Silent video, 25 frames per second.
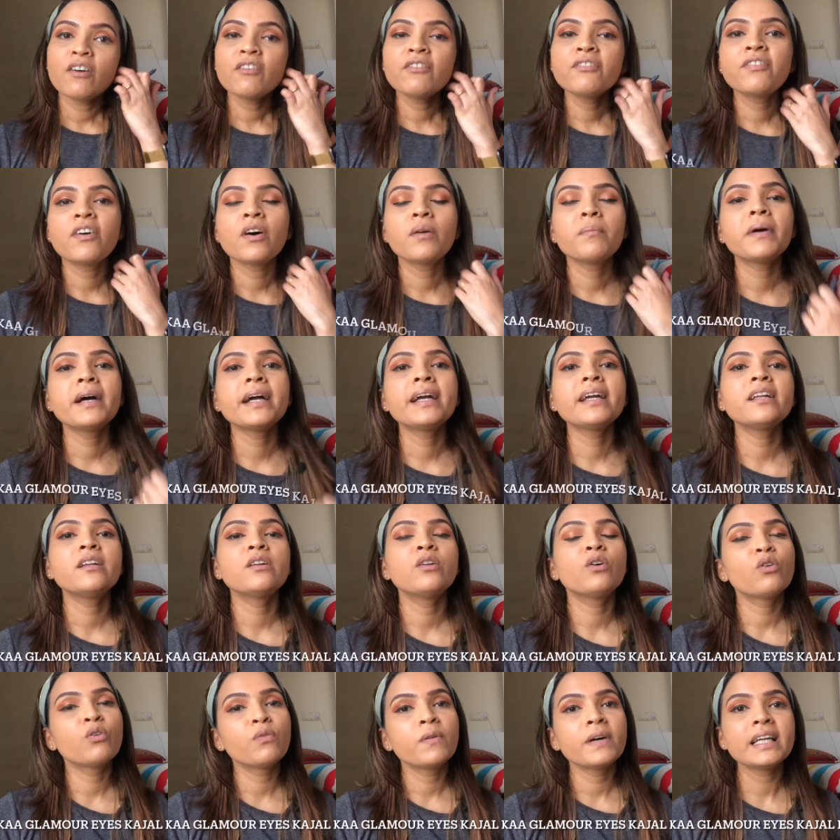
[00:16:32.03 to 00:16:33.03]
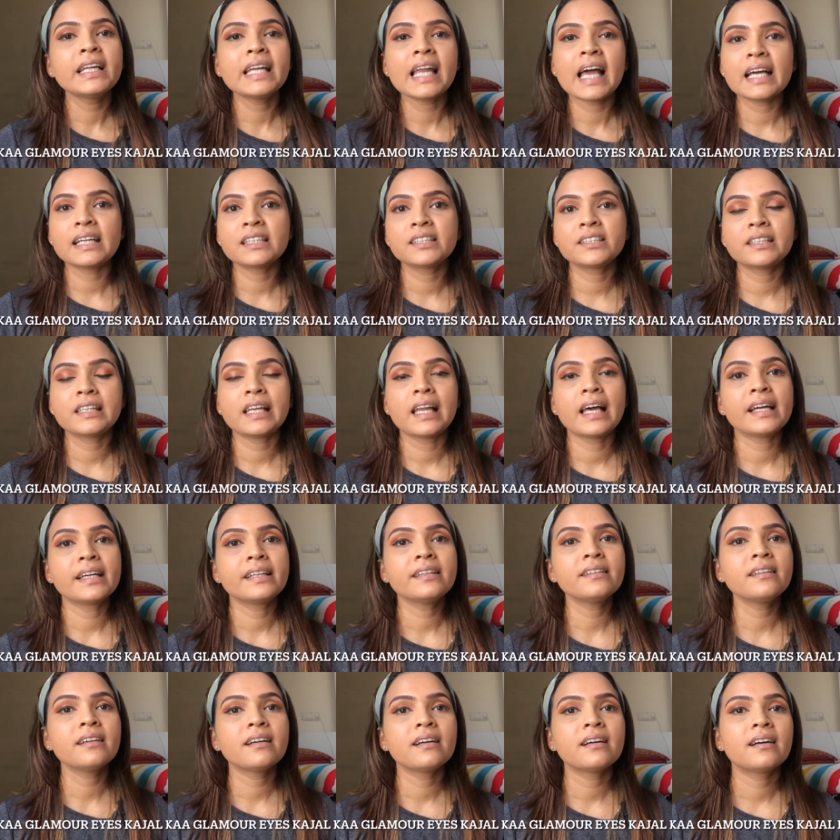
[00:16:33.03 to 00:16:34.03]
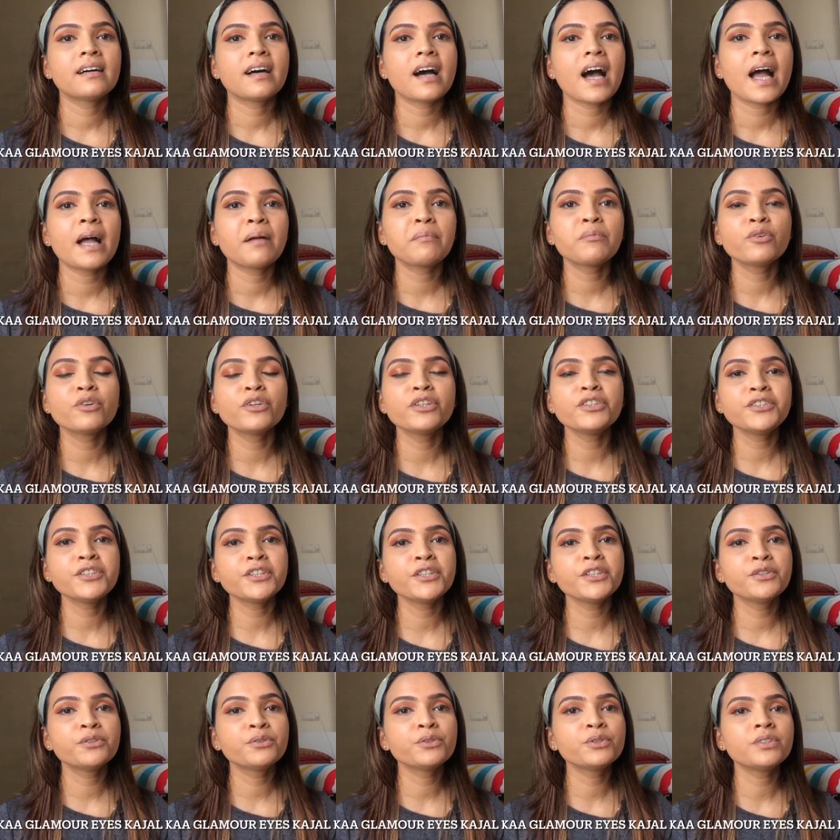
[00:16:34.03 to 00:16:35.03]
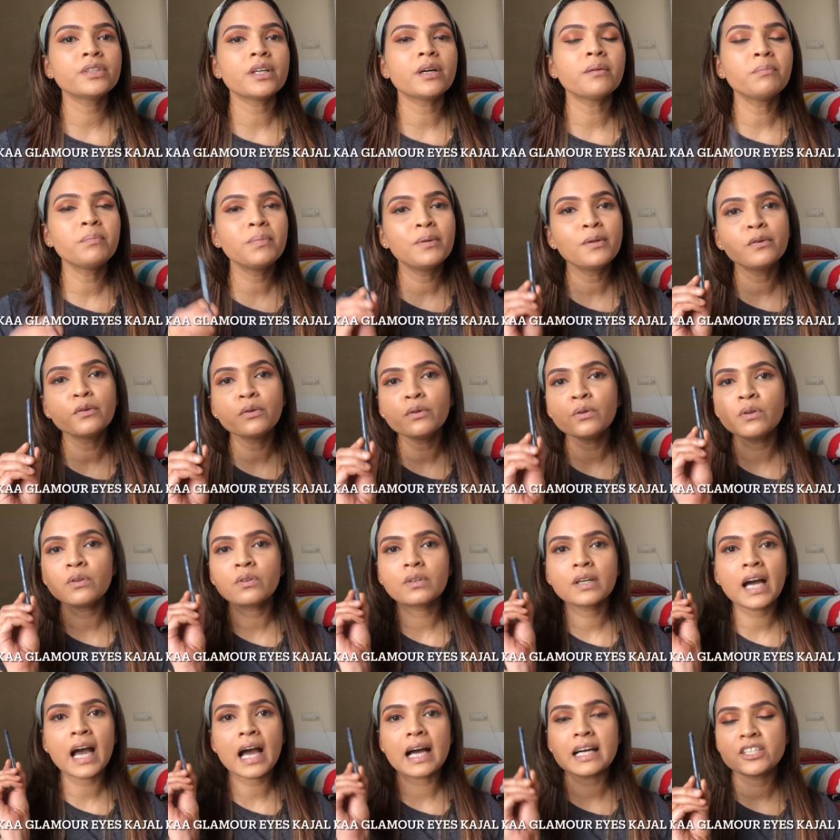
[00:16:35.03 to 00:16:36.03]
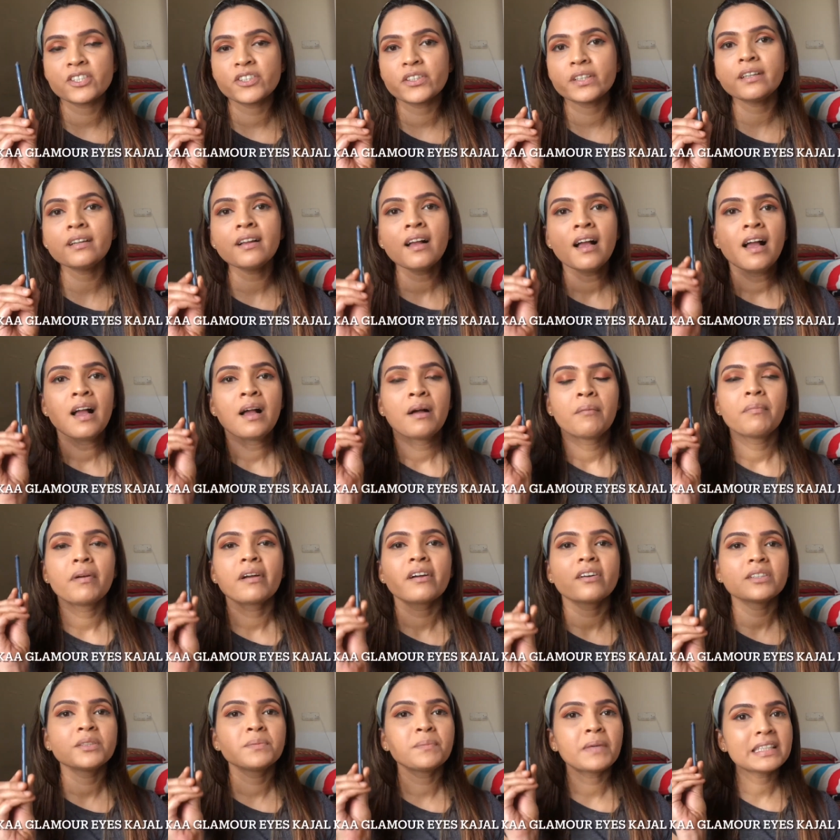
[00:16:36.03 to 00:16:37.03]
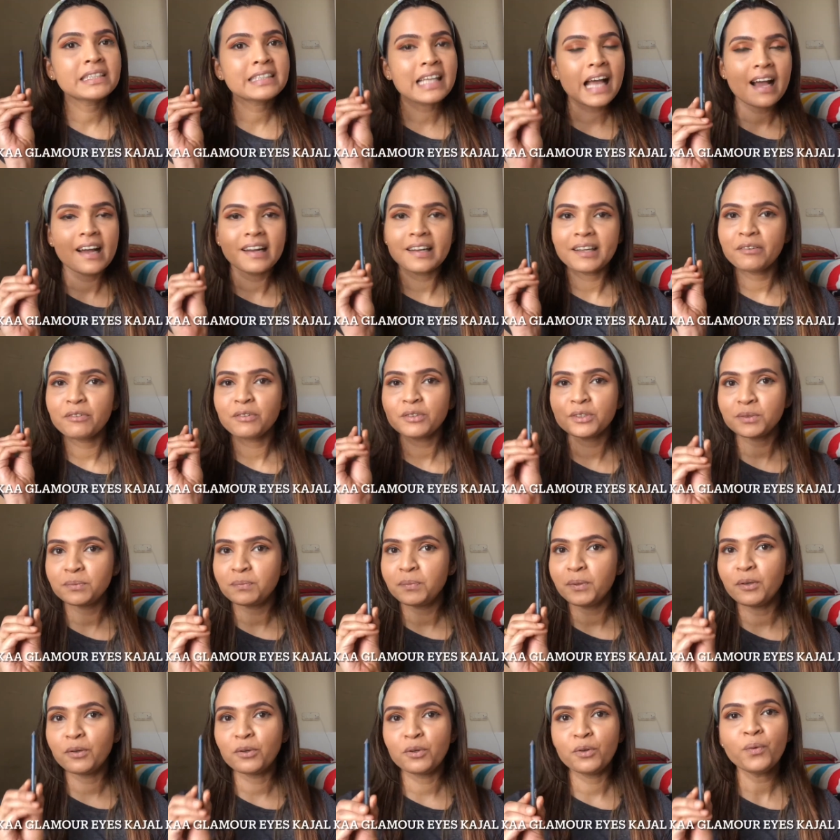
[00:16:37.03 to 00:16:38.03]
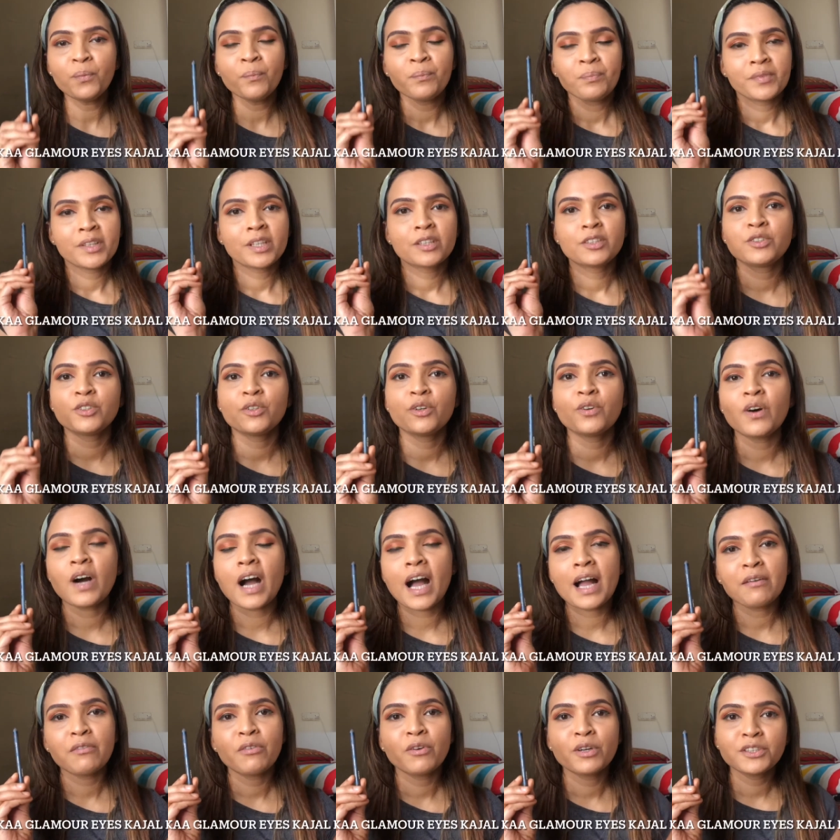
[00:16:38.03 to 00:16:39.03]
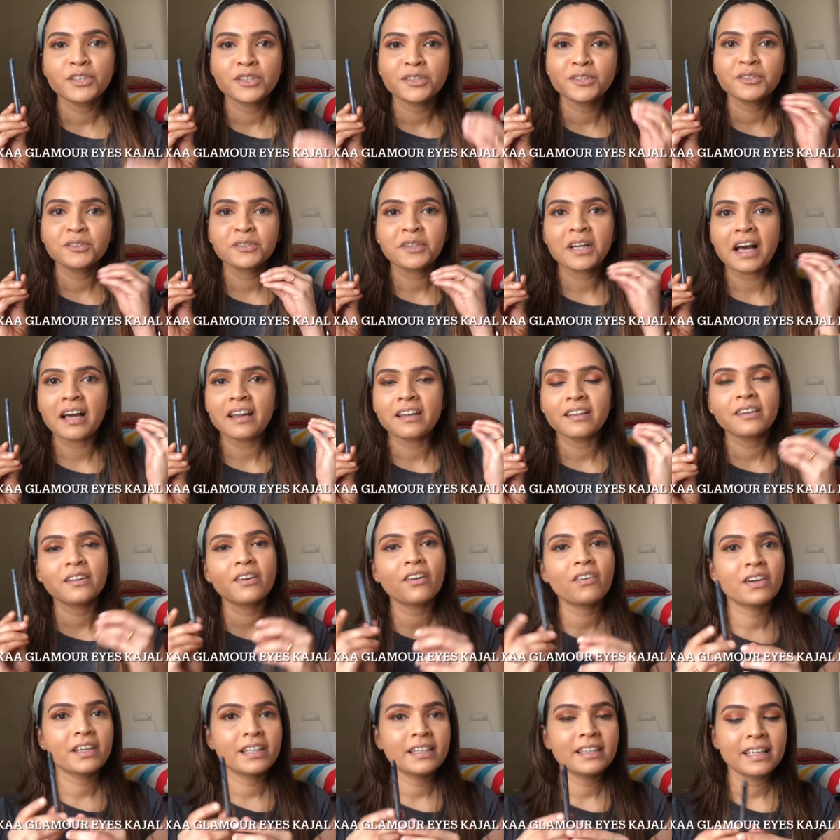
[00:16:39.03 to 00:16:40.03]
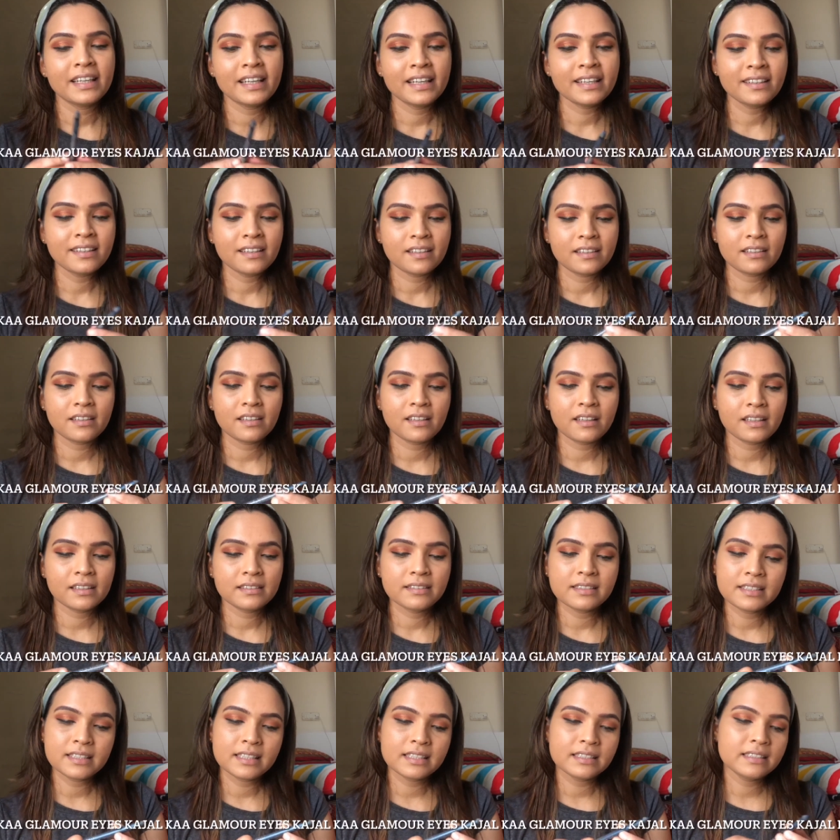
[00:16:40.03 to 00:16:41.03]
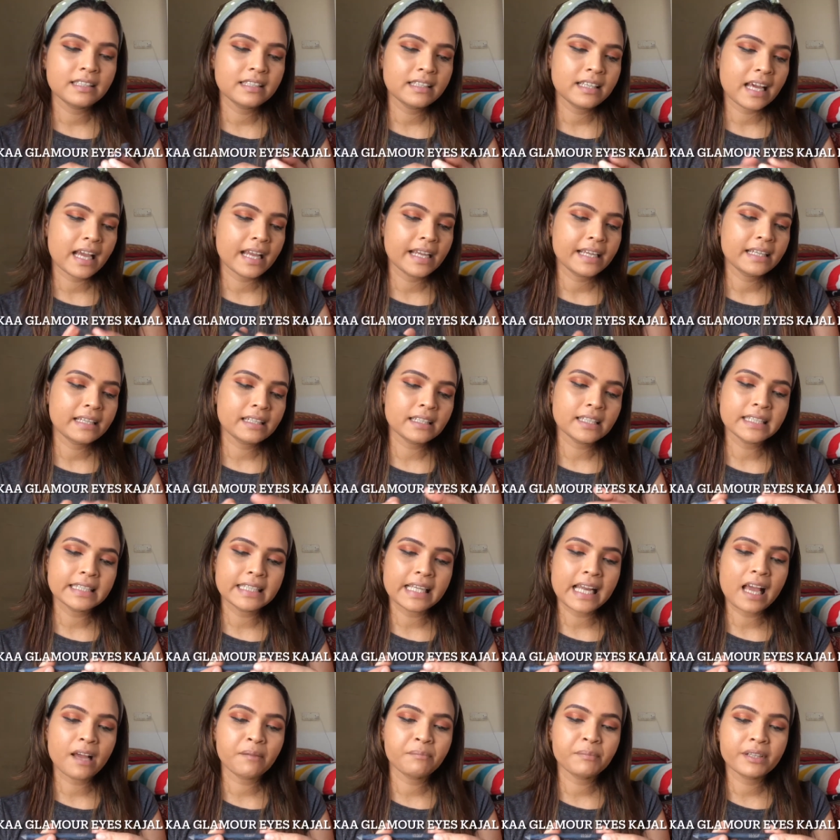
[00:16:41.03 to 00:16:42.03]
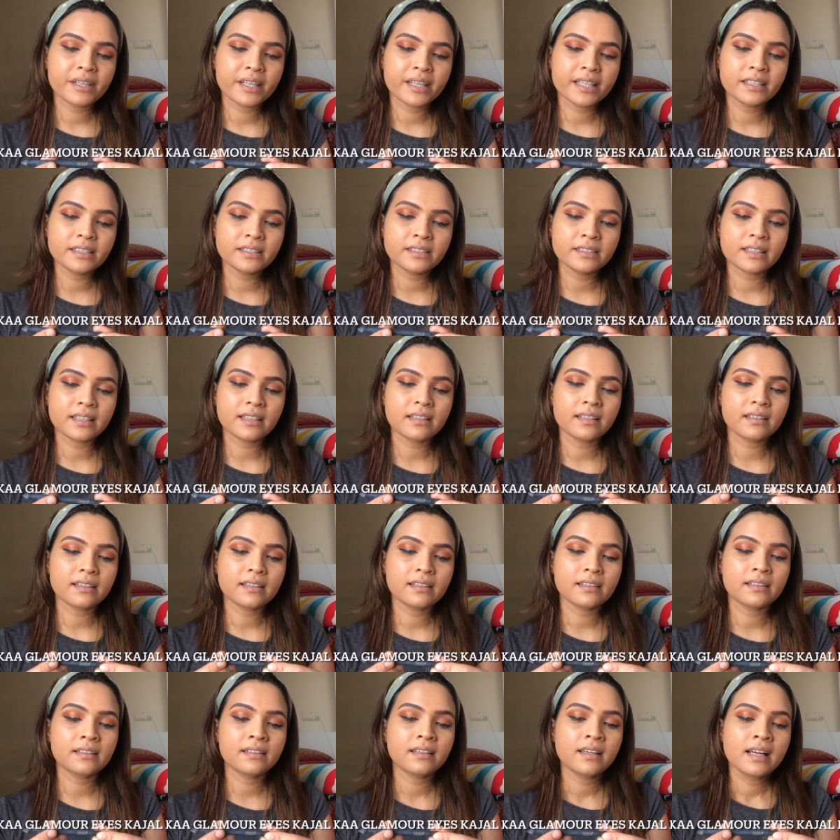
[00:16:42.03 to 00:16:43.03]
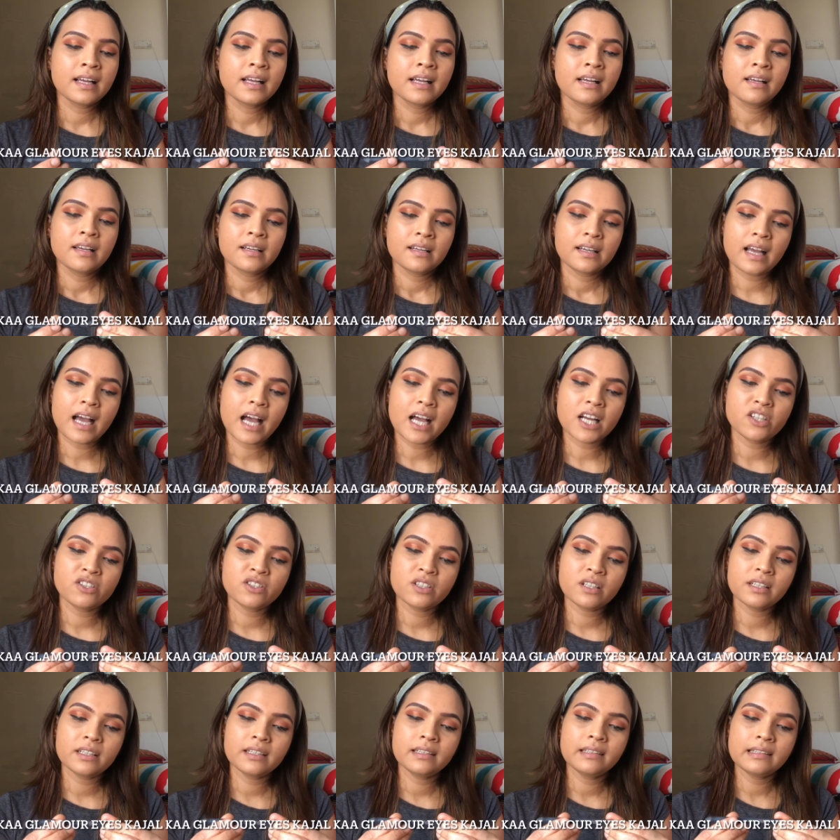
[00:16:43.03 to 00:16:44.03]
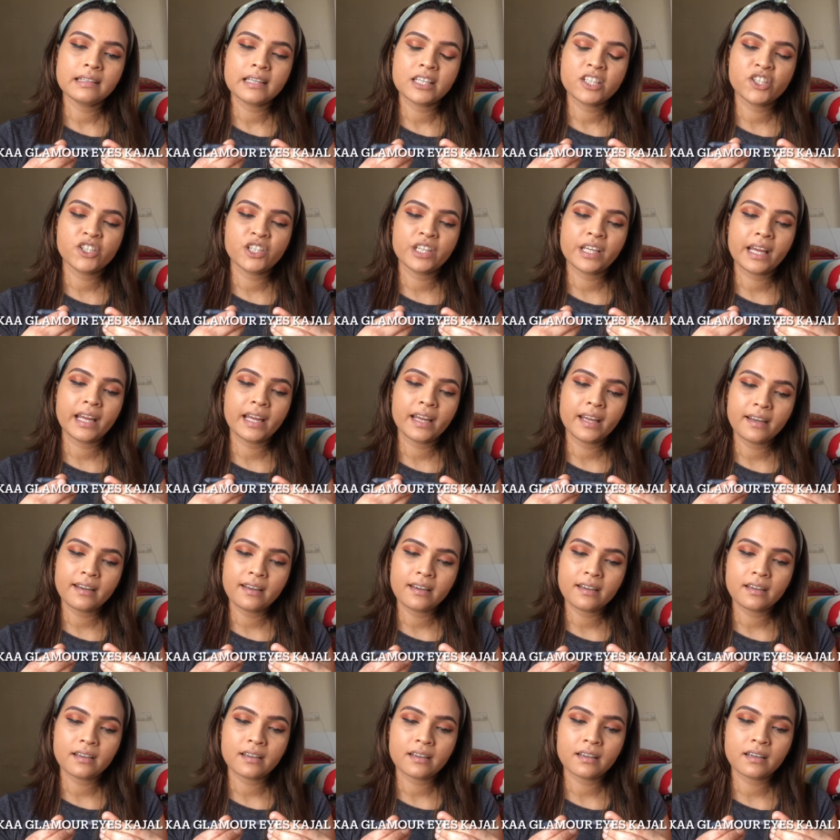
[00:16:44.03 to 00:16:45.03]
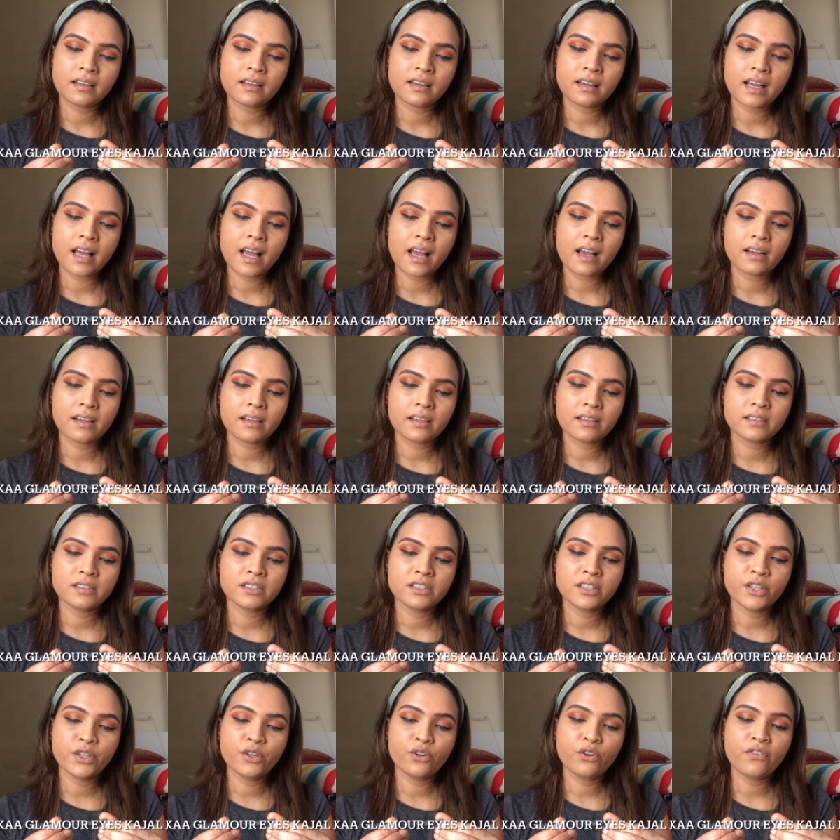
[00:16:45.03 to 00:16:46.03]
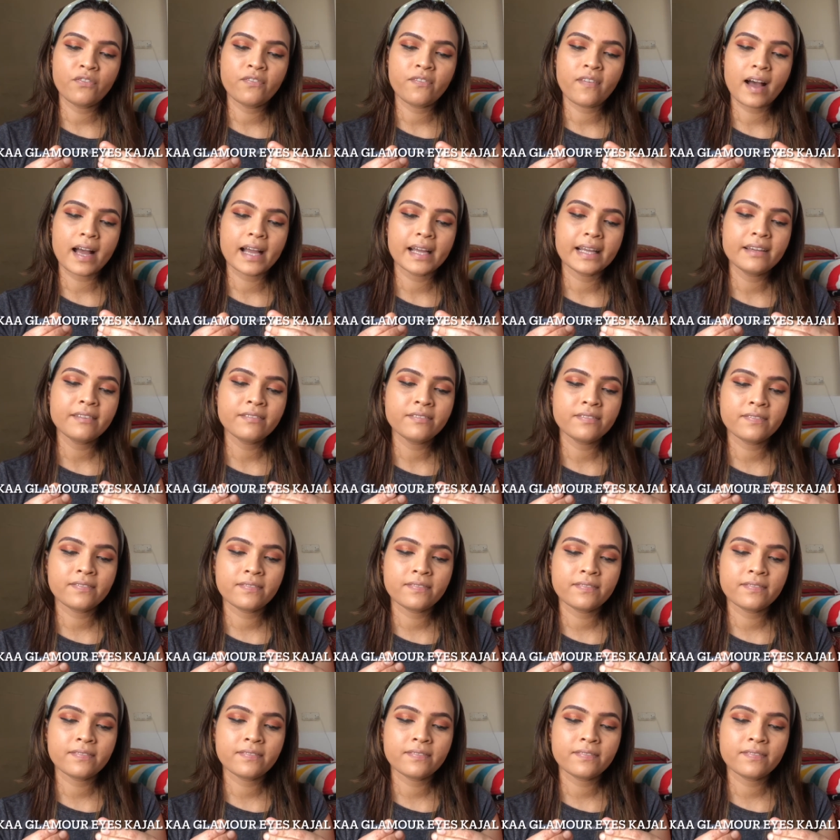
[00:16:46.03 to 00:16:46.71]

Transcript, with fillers: for my lower lash line, uh, I'm going to use a blue kajal because my sari was blue. So I wanted to color coordinate. Uh, this is the Nykaa Glamoreyes uh, kajal in the shade uh, 05